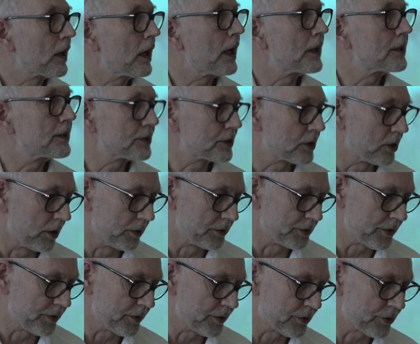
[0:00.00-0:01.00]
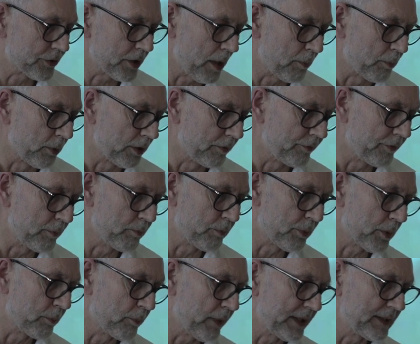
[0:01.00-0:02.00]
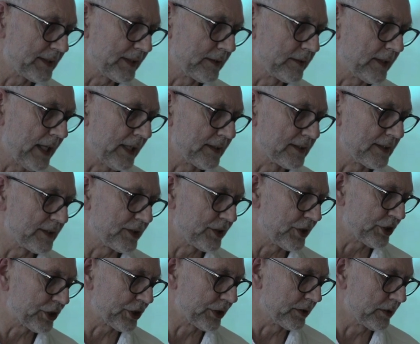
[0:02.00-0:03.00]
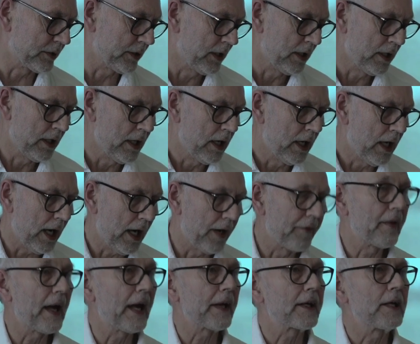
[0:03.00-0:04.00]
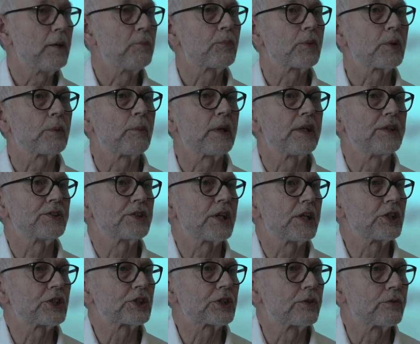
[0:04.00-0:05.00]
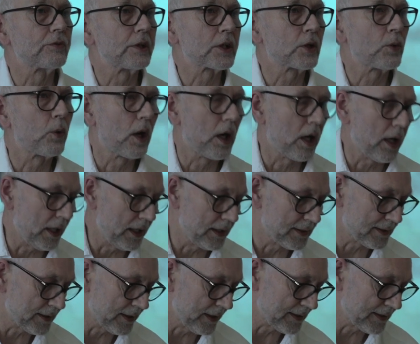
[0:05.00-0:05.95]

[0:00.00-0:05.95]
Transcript: and has gone to the trouble of implementing that decision, and that implementation requires